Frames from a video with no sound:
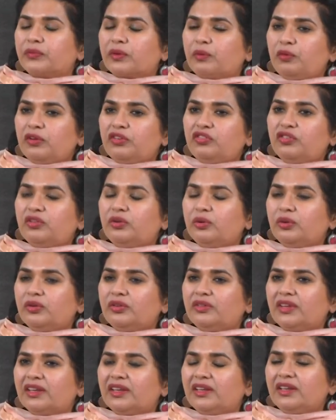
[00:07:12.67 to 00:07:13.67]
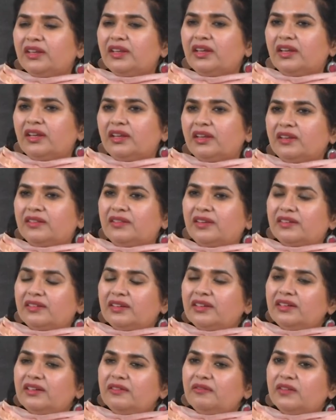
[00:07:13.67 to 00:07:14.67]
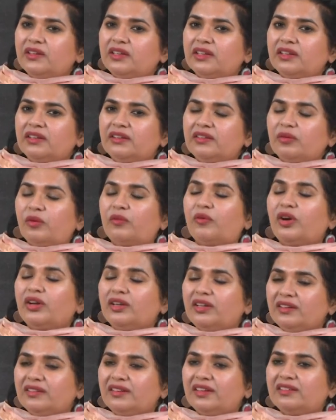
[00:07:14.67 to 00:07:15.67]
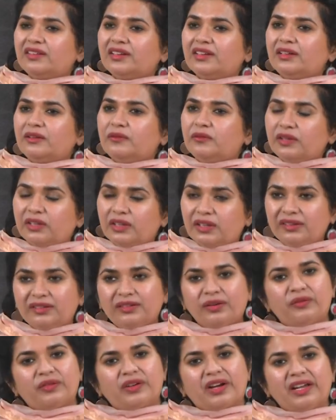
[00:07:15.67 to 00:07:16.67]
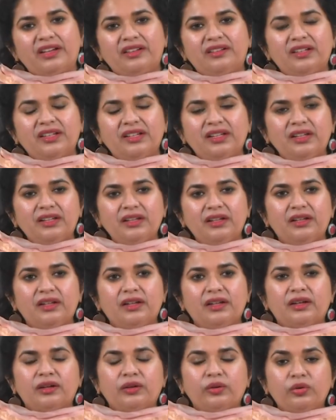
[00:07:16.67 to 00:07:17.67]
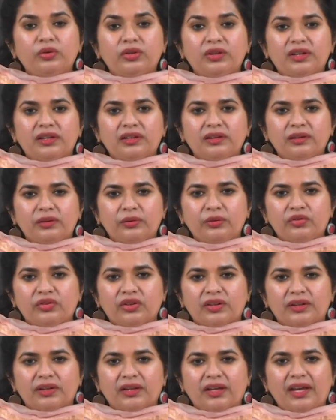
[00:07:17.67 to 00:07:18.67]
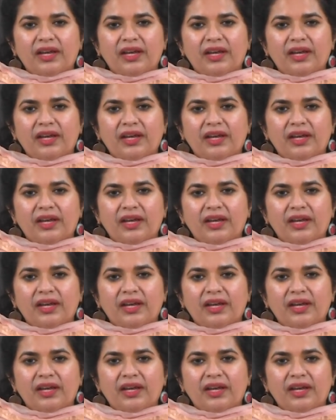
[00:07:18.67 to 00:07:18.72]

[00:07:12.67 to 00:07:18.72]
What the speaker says: Which do you think is the significance, or what is the significance of writing a good conclusion?